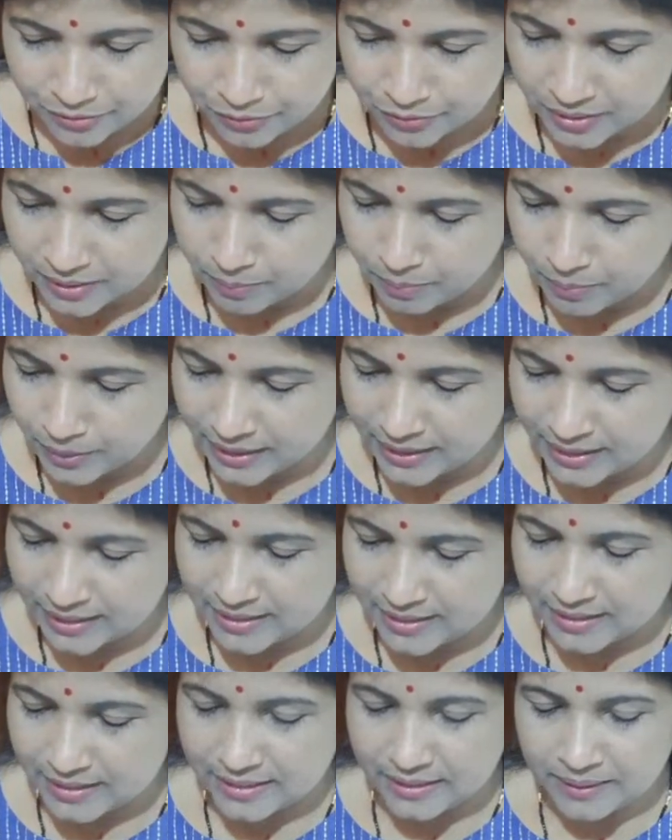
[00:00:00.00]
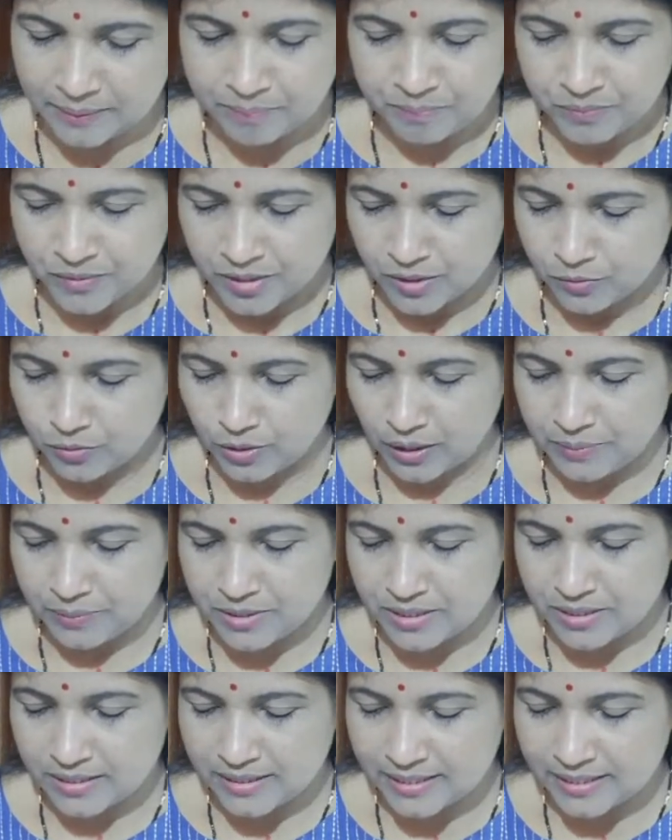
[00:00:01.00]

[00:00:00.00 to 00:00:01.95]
the waves.